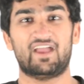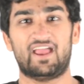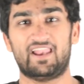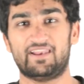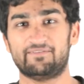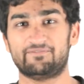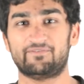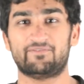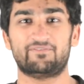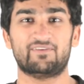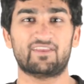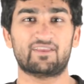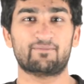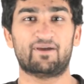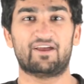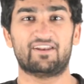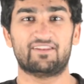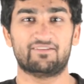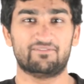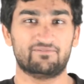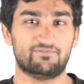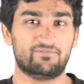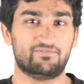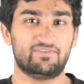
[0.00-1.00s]
And if you think
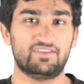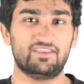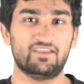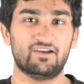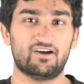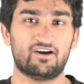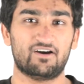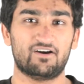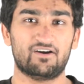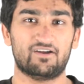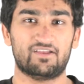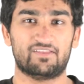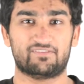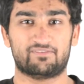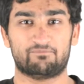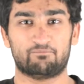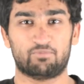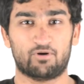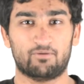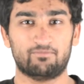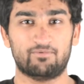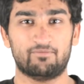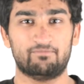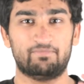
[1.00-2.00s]
about it, VR is
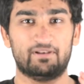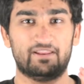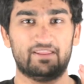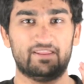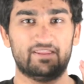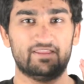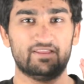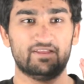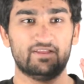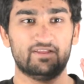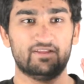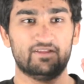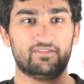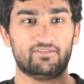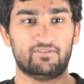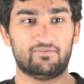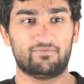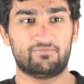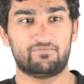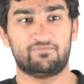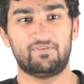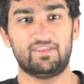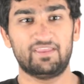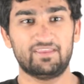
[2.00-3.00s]
probably the
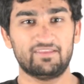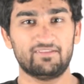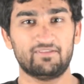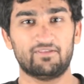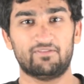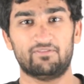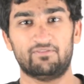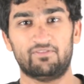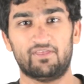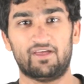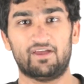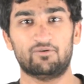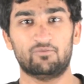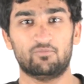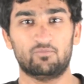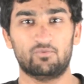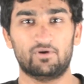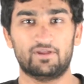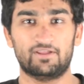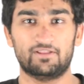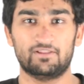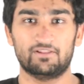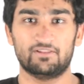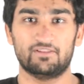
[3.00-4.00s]
thing that
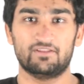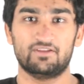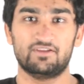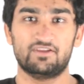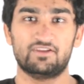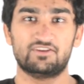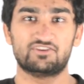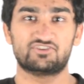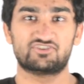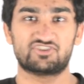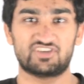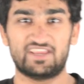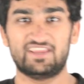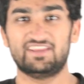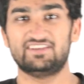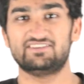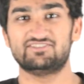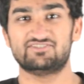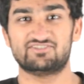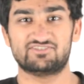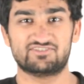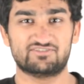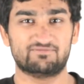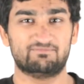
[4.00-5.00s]
will
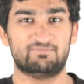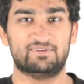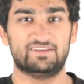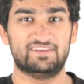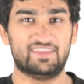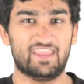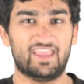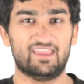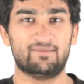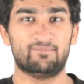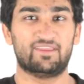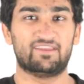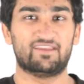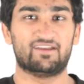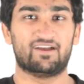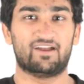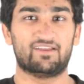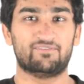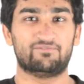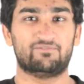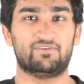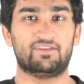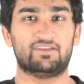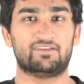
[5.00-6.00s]
change gaming,
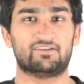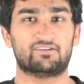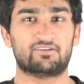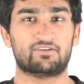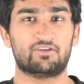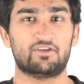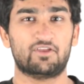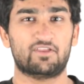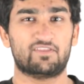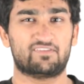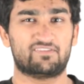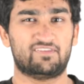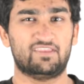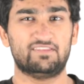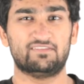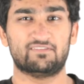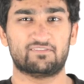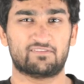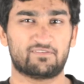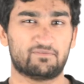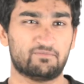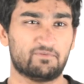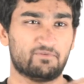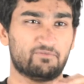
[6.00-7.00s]
I think,
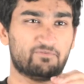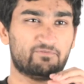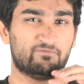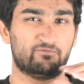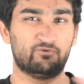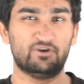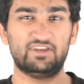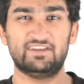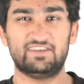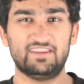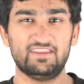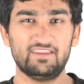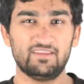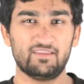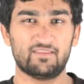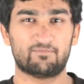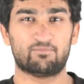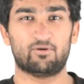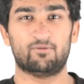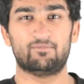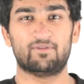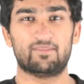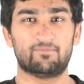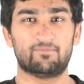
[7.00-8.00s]
since 3D
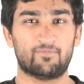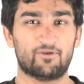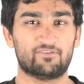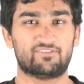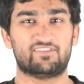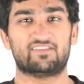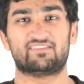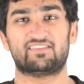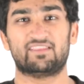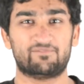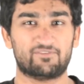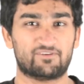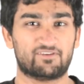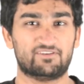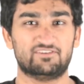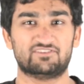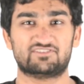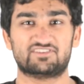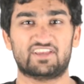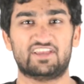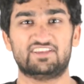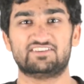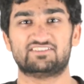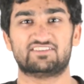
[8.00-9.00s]
is probably the most significant
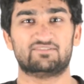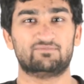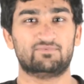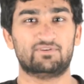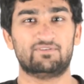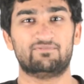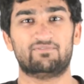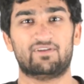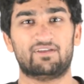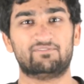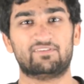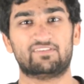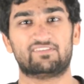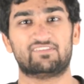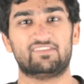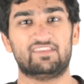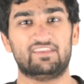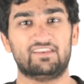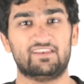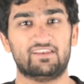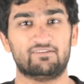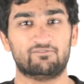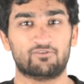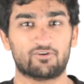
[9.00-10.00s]
change that we've ever
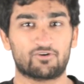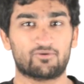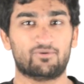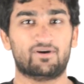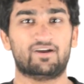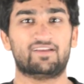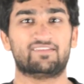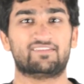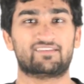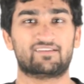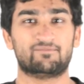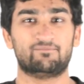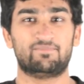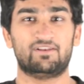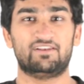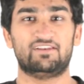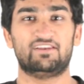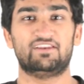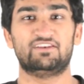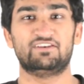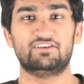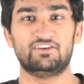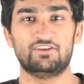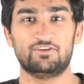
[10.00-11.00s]
seen. It requires a
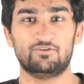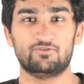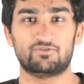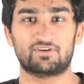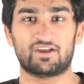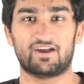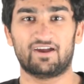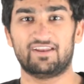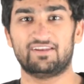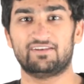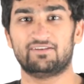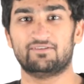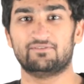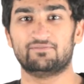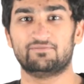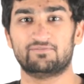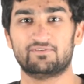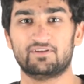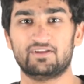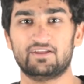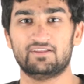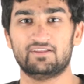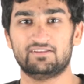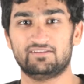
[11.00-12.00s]
completely new kind of
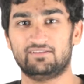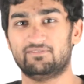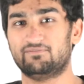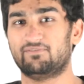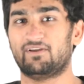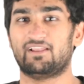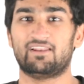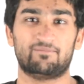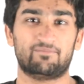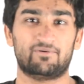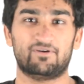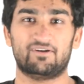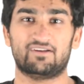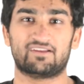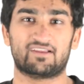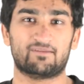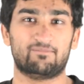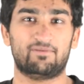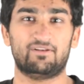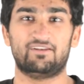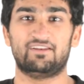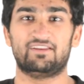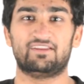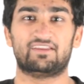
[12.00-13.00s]
developer, a
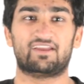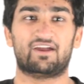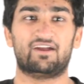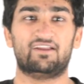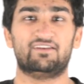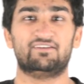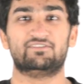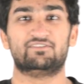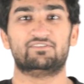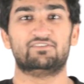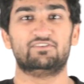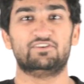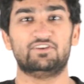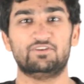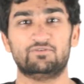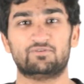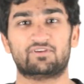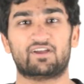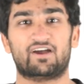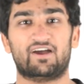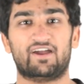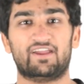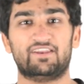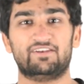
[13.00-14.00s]
completely new
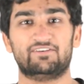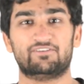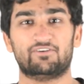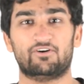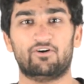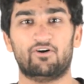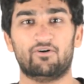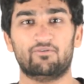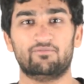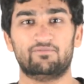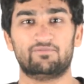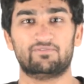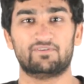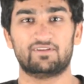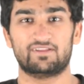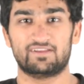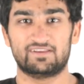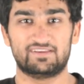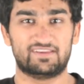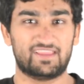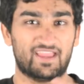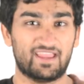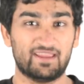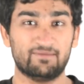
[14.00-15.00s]
kind of
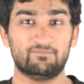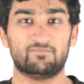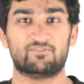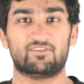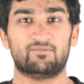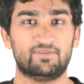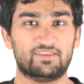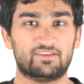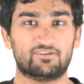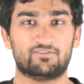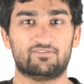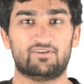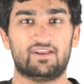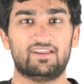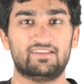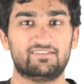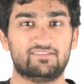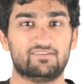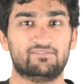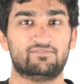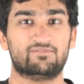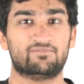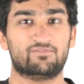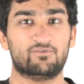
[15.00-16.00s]
game to be
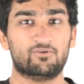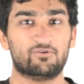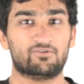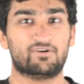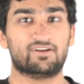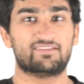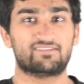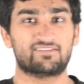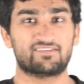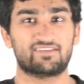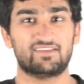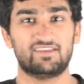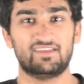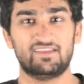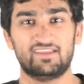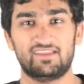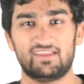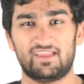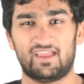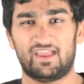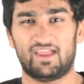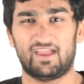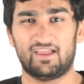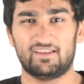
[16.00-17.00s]
created for it.
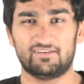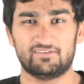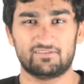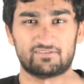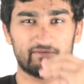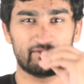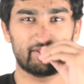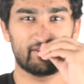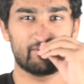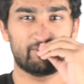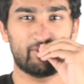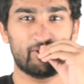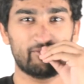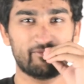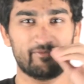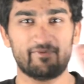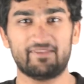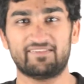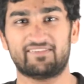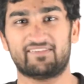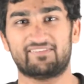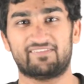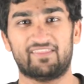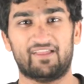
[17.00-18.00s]
And the problem
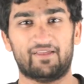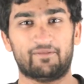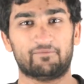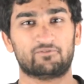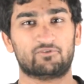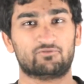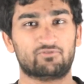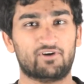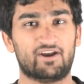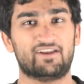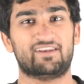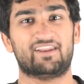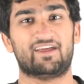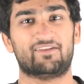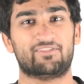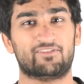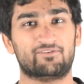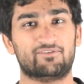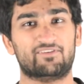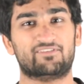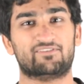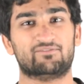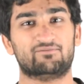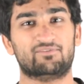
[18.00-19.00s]
is that right now
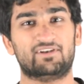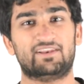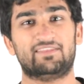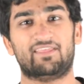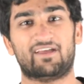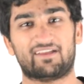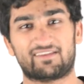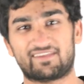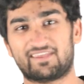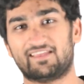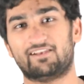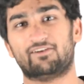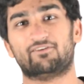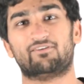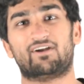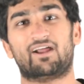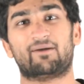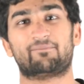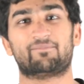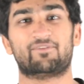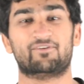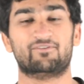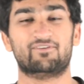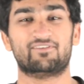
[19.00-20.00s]
there isn't really that killer
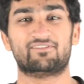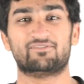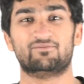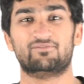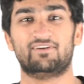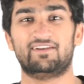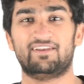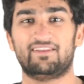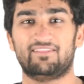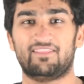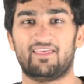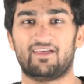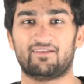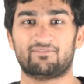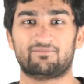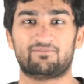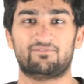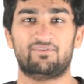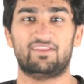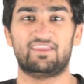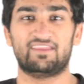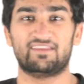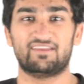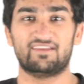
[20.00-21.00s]
app. There isn't really that
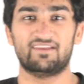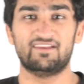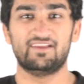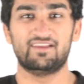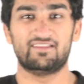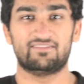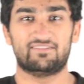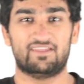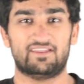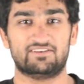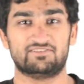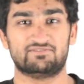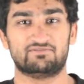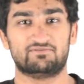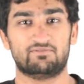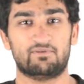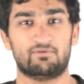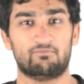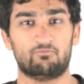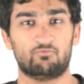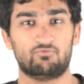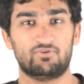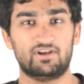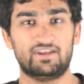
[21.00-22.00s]
thing that
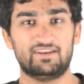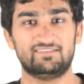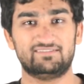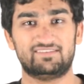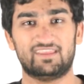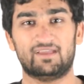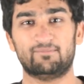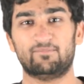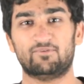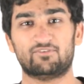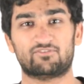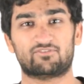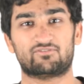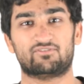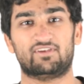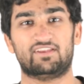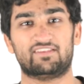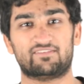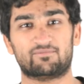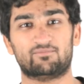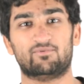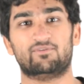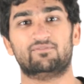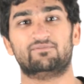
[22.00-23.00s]
really
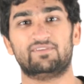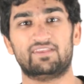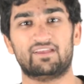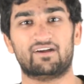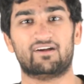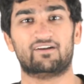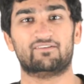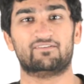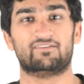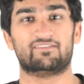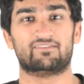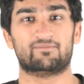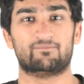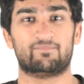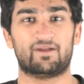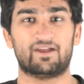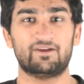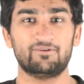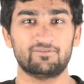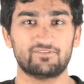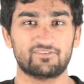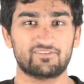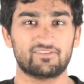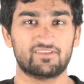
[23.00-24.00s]
demonstrates what VR is
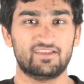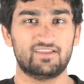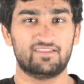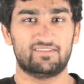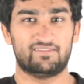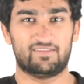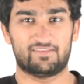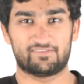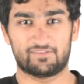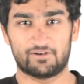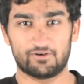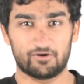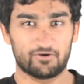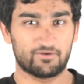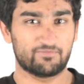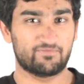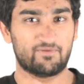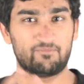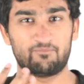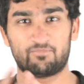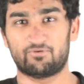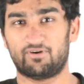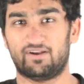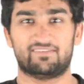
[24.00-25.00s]
about. There's a lot of
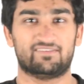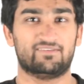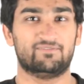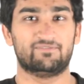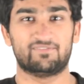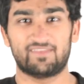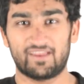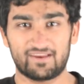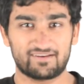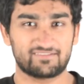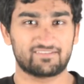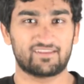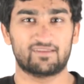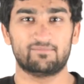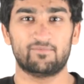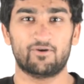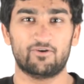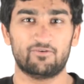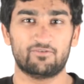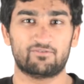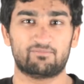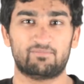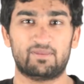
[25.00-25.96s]
impressive tech demos.